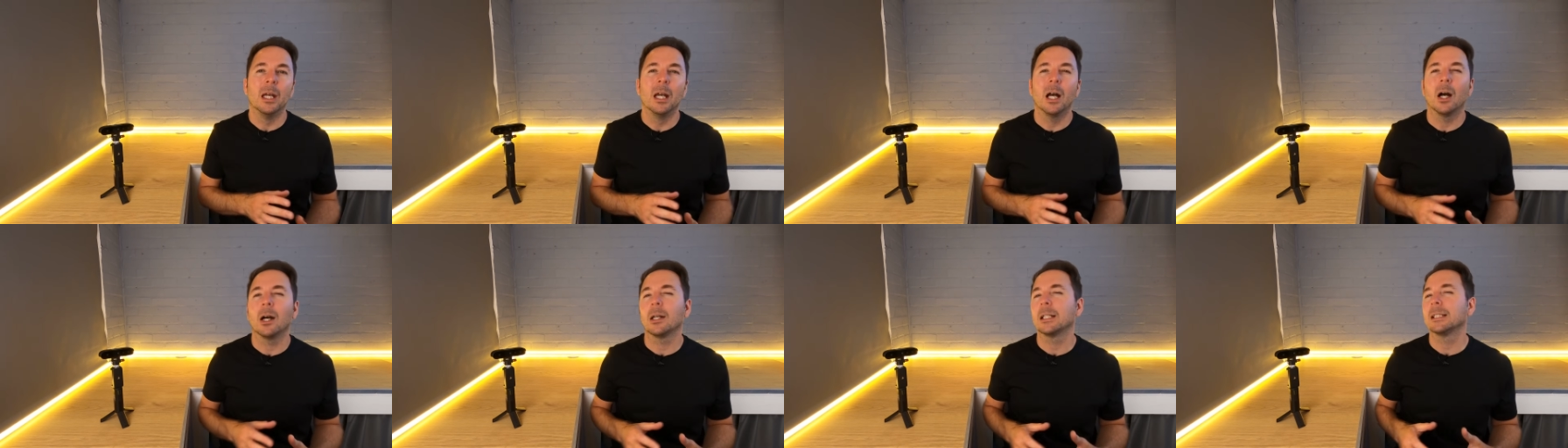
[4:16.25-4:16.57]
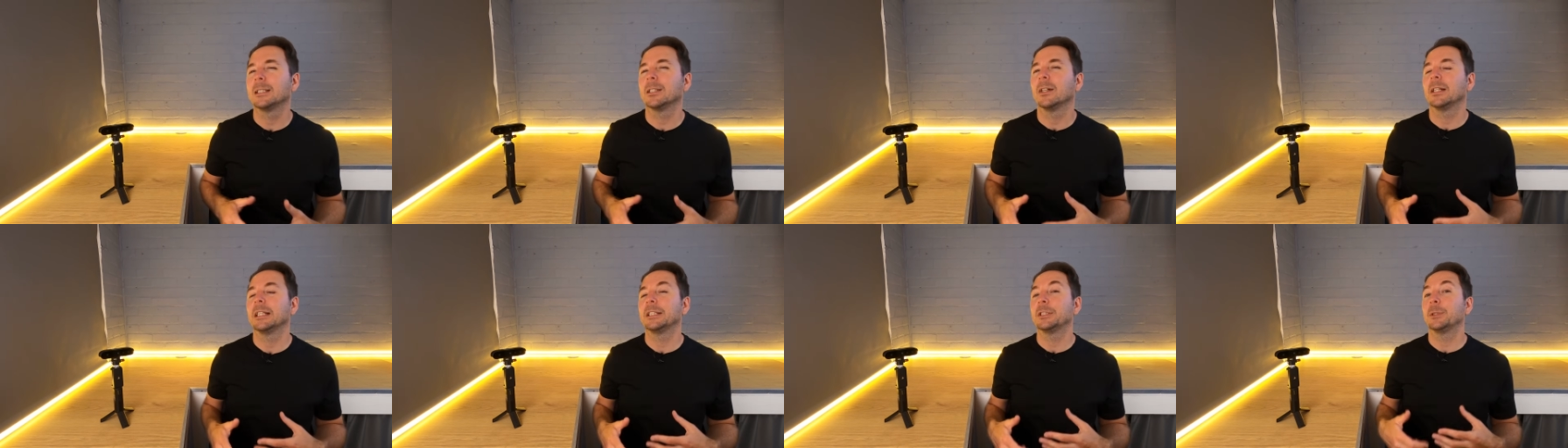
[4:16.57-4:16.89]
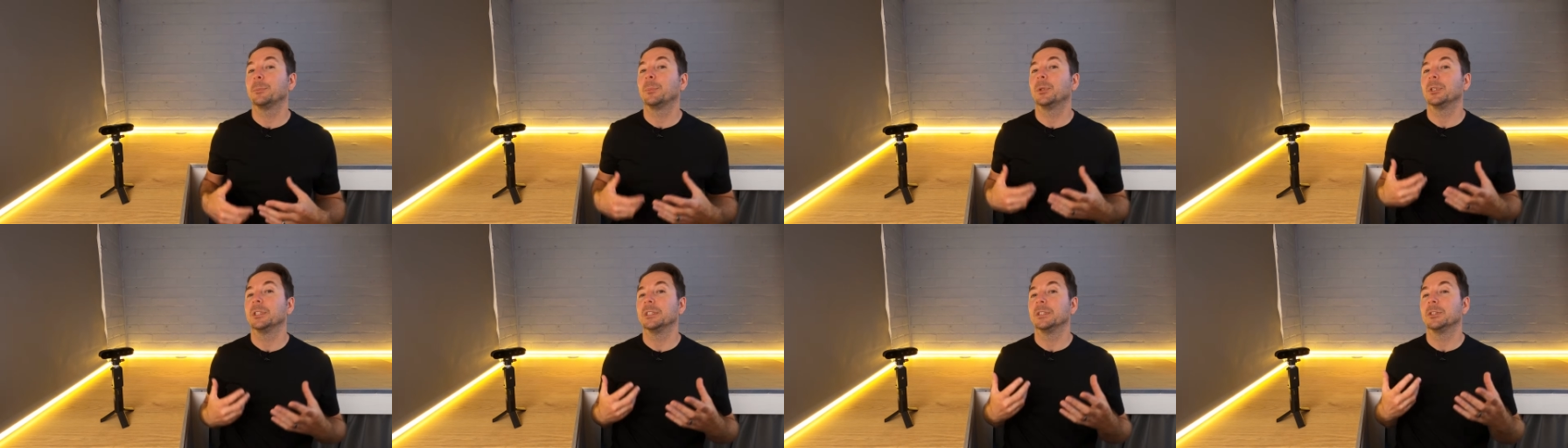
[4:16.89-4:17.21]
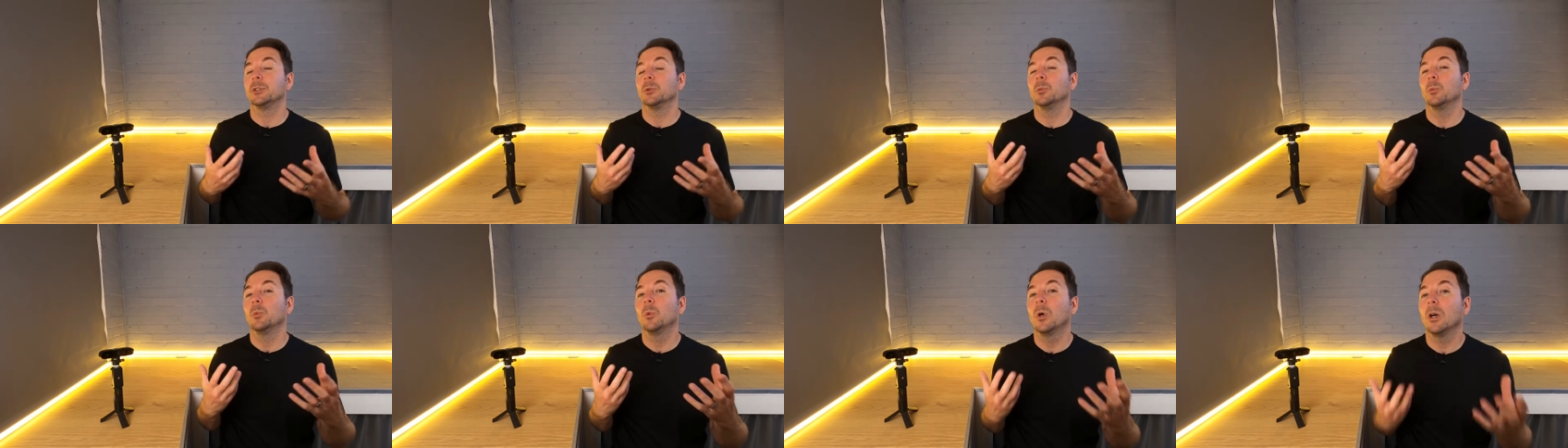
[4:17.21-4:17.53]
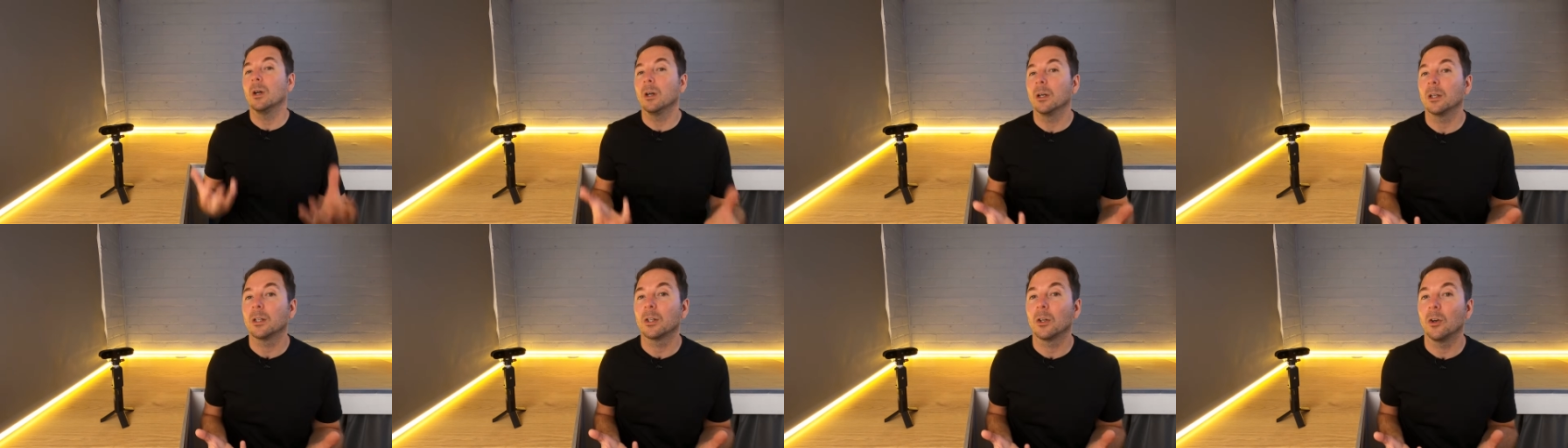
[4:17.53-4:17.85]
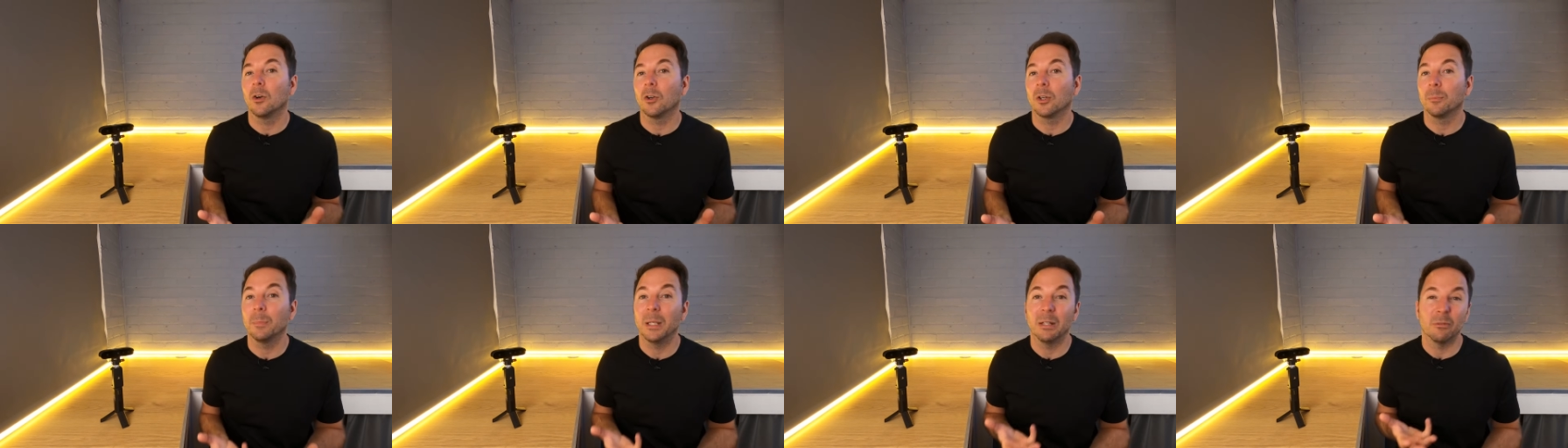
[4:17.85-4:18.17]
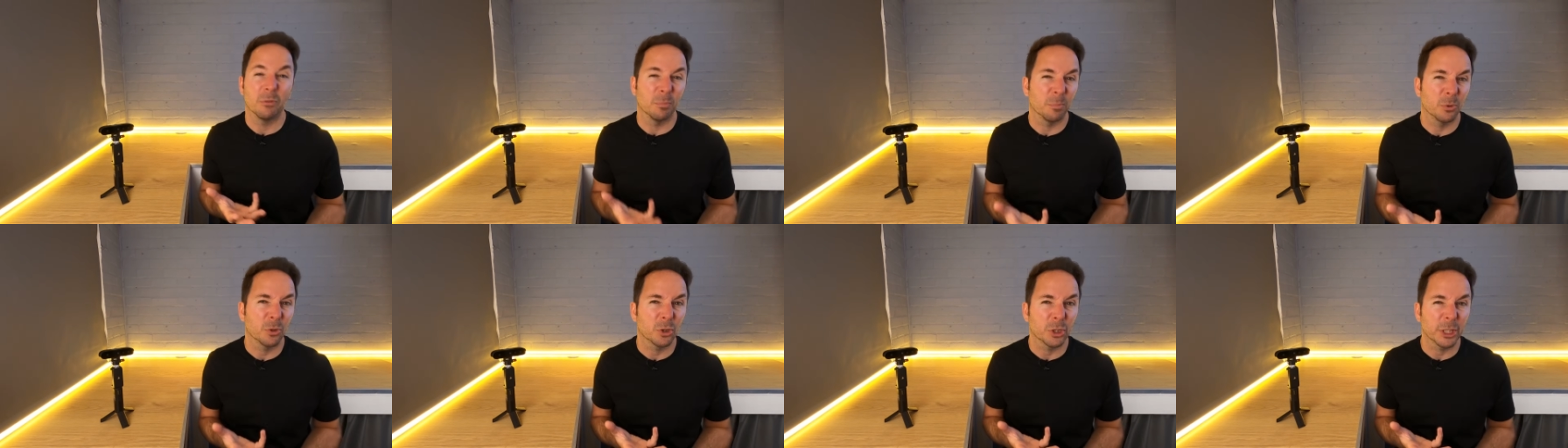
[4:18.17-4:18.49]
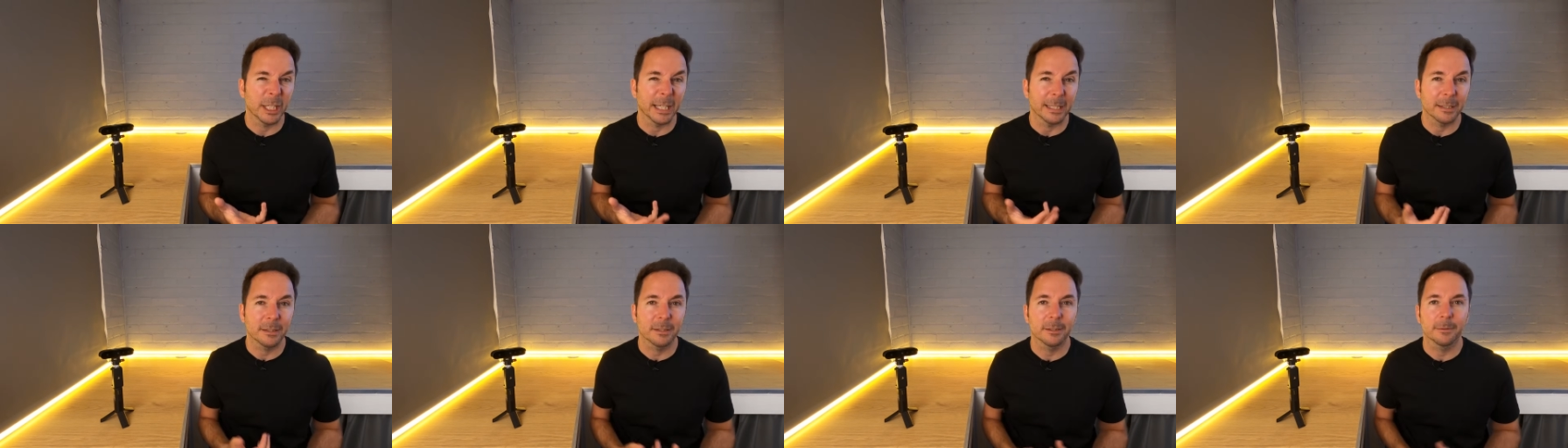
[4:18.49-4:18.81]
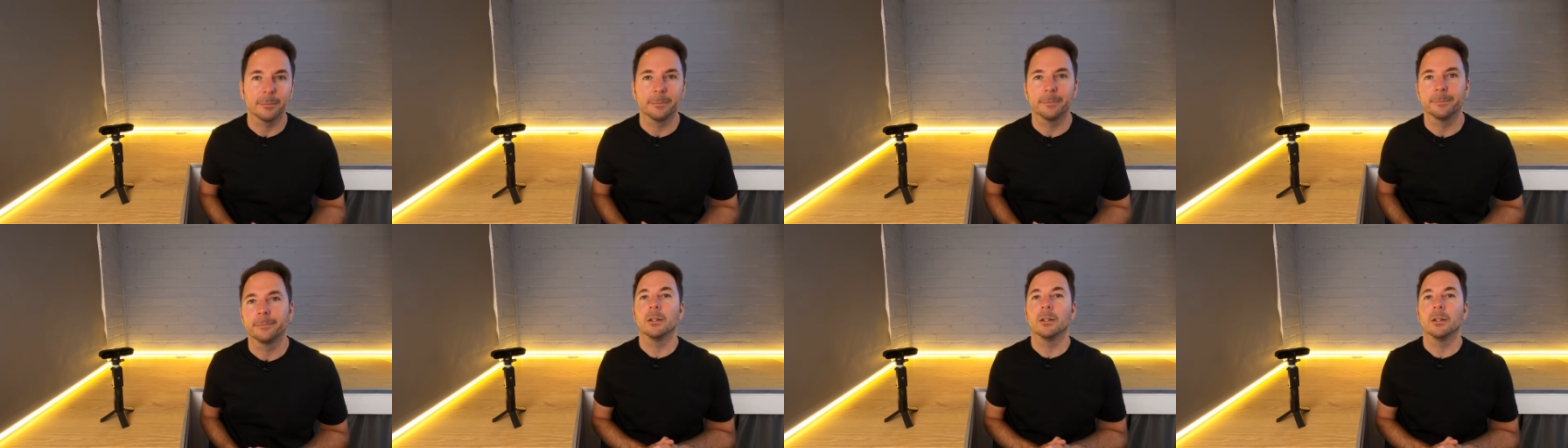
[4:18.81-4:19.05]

I decided to put it to work on a bit of a project.